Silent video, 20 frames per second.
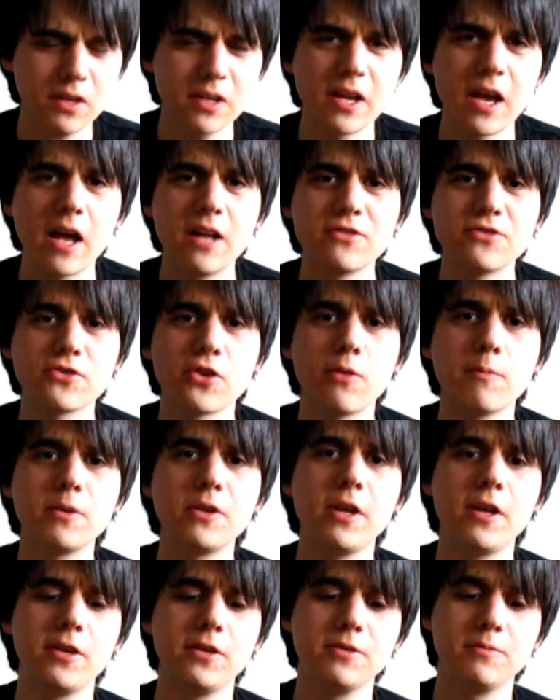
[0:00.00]
Yeah, it's
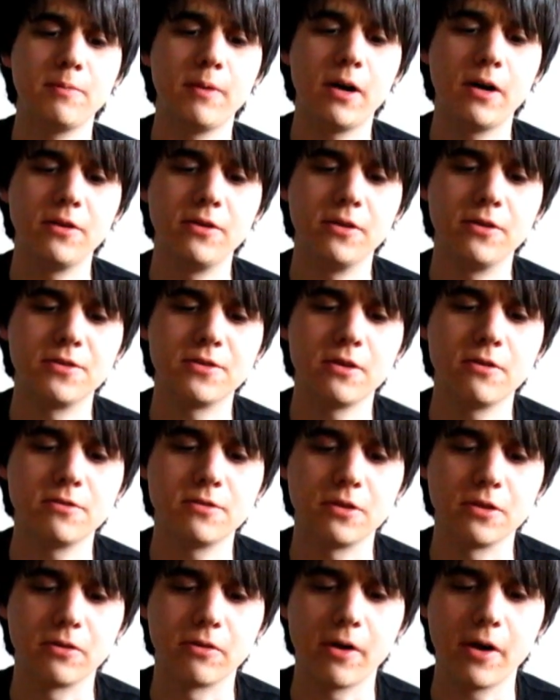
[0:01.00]
dominated by the
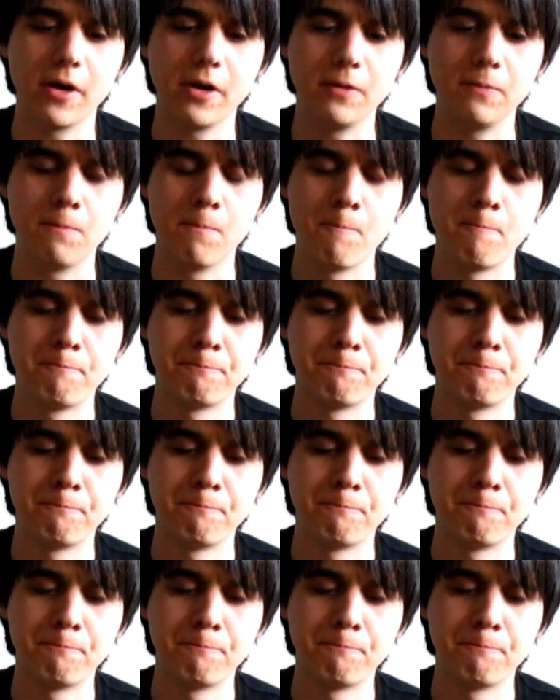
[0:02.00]
toasted grain.